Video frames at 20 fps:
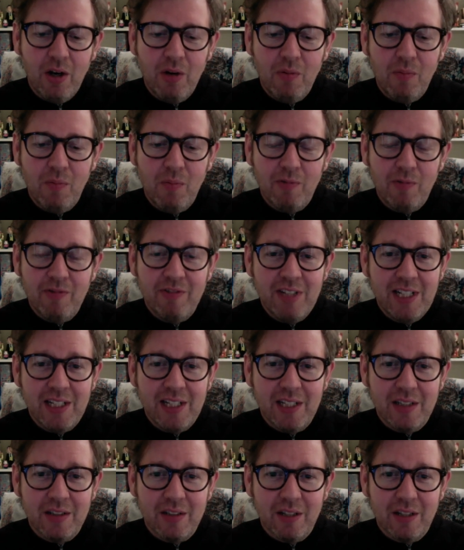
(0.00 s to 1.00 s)
what we really
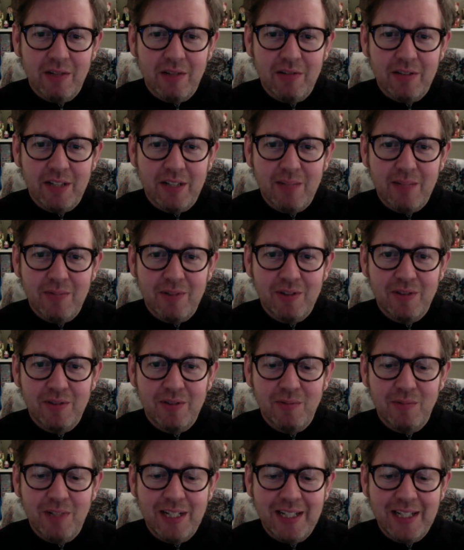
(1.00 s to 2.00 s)
need to know is how much does
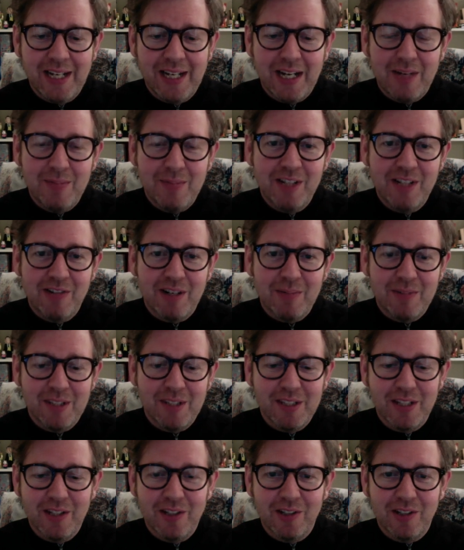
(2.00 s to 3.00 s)
it weigh? How many grams
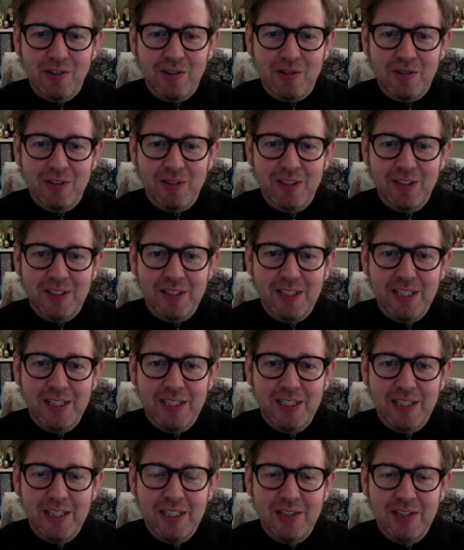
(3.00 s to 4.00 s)
is it going to cost us?
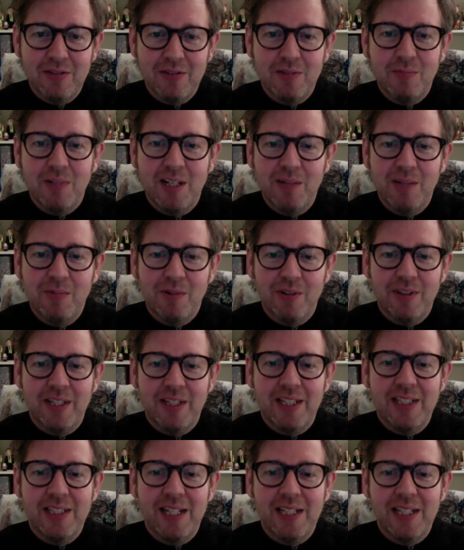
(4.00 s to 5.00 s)
And does it weigh what
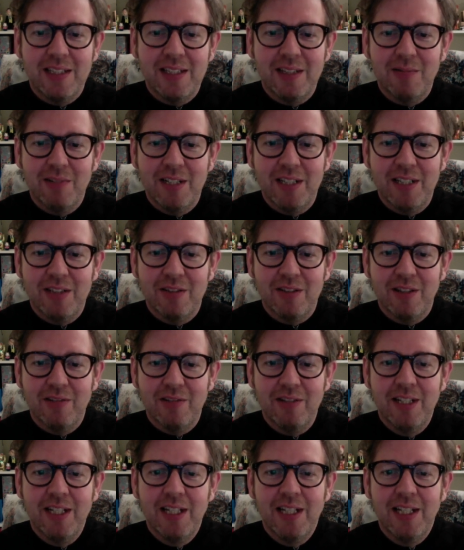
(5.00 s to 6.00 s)
they tell us it weighs?
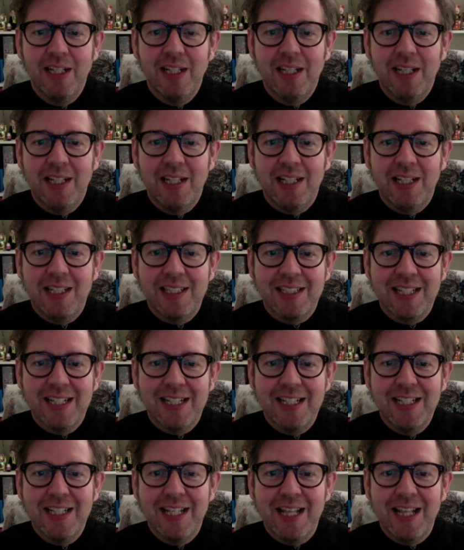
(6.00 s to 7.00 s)
So let's get
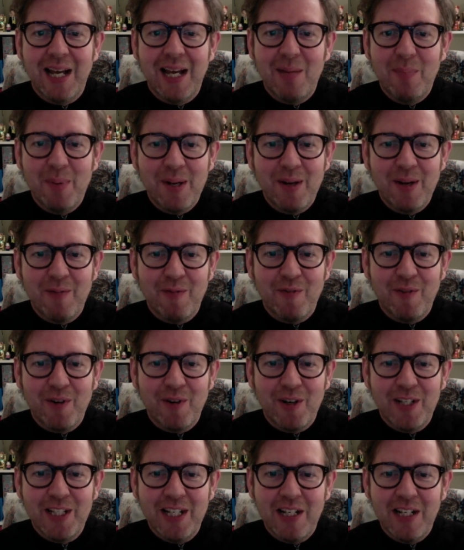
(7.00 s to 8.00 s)
it in the lab and
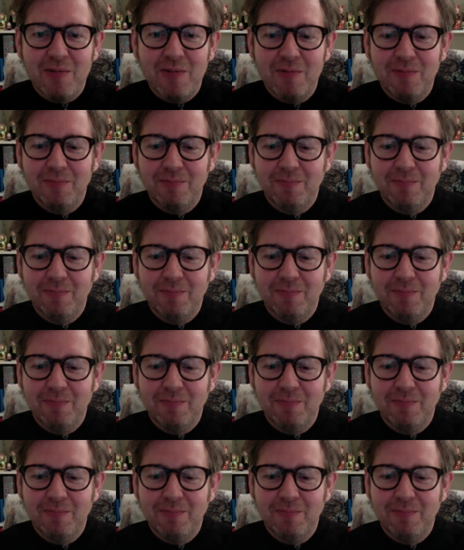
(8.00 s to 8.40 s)
find out.